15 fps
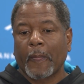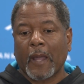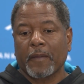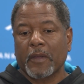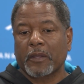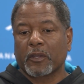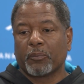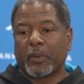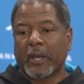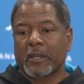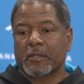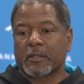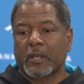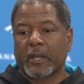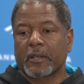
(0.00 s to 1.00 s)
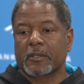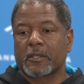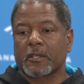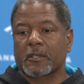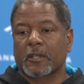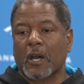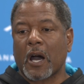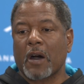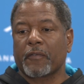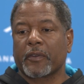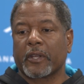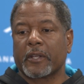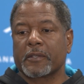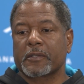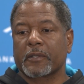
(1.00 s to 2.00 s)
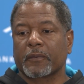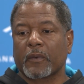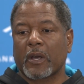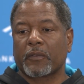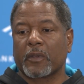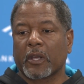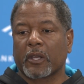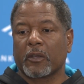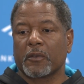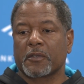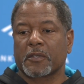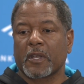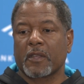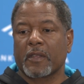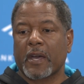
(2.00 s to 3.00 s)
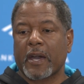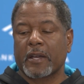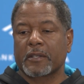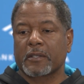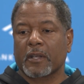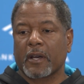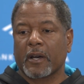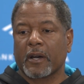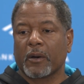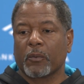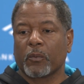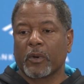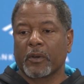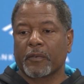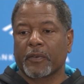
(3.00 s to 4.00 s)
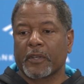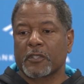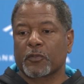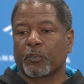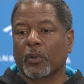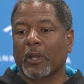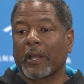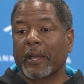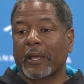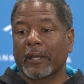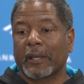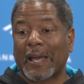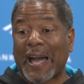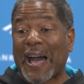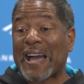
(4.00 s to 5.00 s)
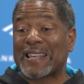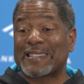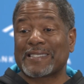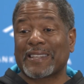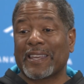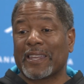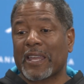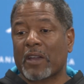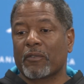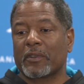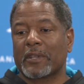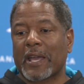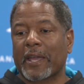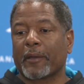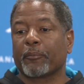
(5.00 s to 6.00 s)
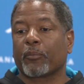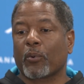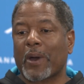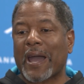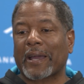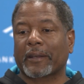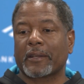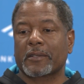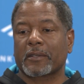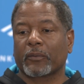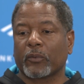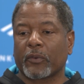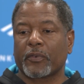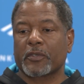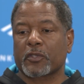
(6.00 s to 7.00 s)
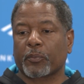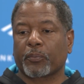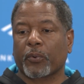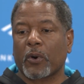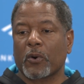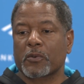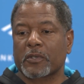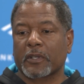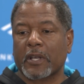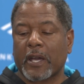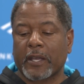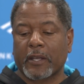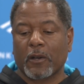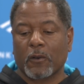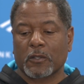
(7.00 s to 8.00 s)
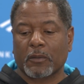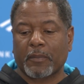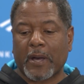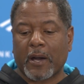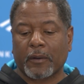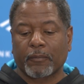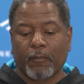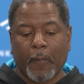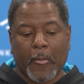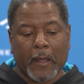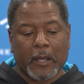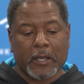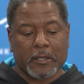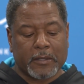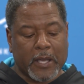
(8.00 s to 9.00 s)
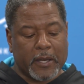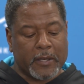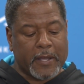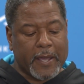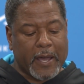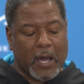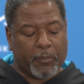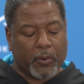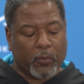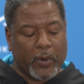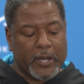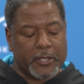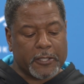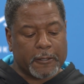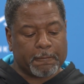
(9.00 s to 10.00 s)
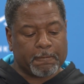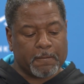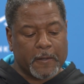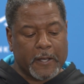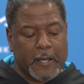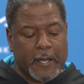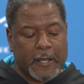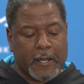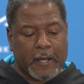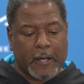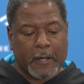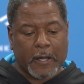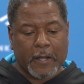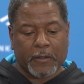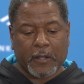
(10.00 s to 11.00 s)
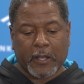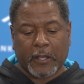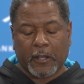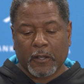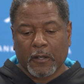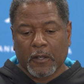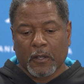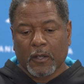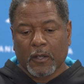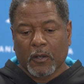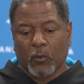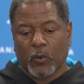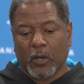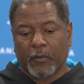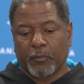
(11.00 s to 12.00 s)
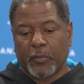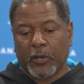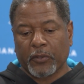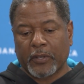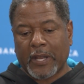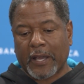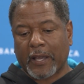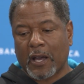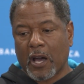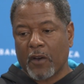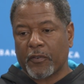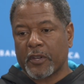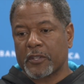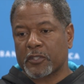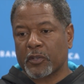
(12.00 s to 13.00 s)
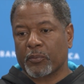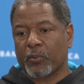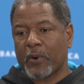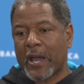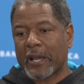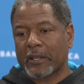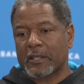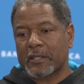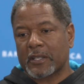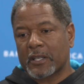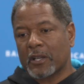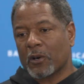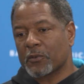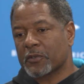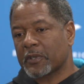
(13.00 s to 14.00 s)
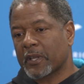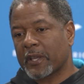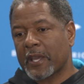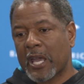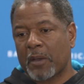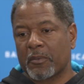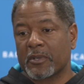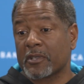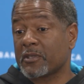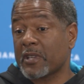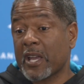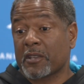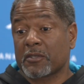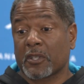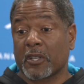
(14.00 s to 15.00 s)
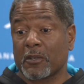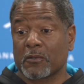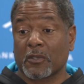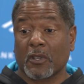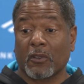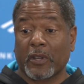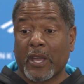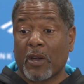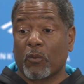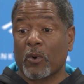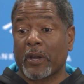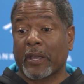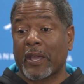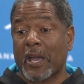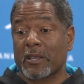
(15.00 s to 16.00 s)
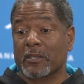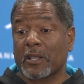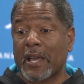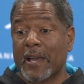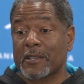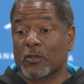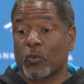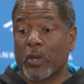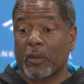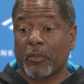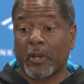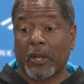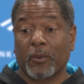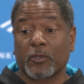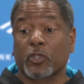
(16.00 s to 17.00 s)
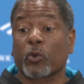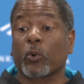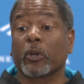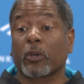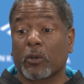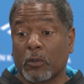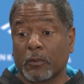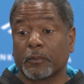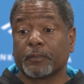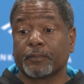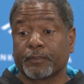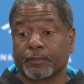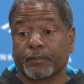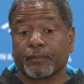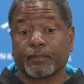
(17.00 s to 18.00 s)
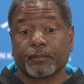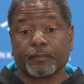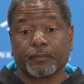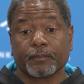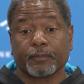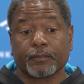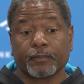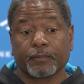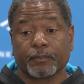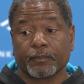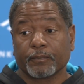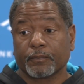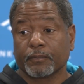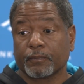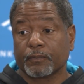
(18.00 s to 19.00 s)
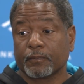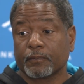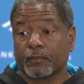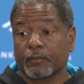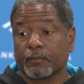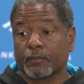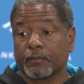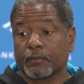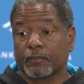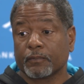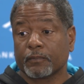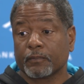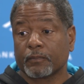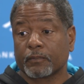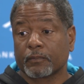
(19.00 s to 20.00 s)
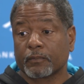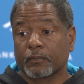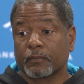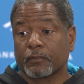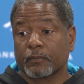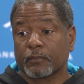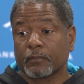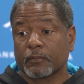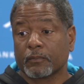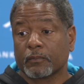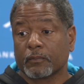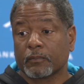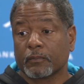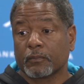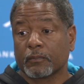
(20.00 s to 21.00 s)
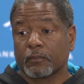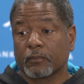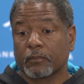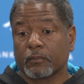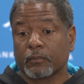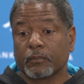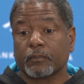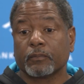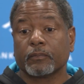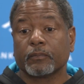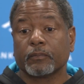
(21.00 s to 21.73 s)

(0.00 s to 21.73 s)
I think the biggest thing is just confidence. I think you see that uh, with his play. I see it every day in practice with his approach and how he goes about his day to day operation. And uh, I think with building that confidence in practice, he goes in the game and just executes. He only had one catch last week, but it was critical. See, you met Jalen before practice. He wanted to ask you a question today.